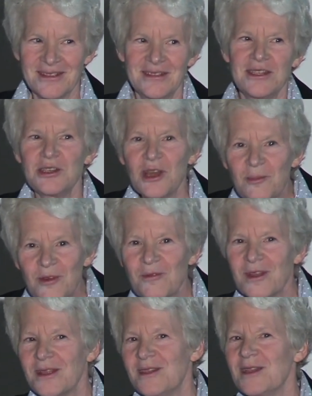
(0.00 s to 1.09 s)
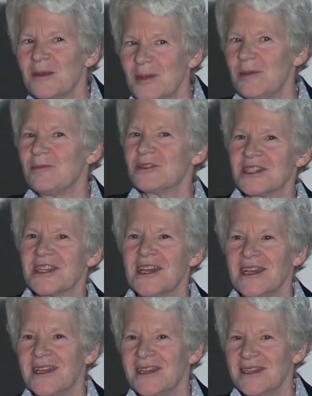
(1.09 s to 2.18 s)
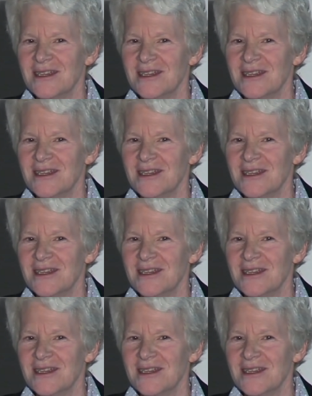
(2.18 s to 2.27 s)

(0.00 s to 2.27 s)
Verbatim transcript: the number one thing people say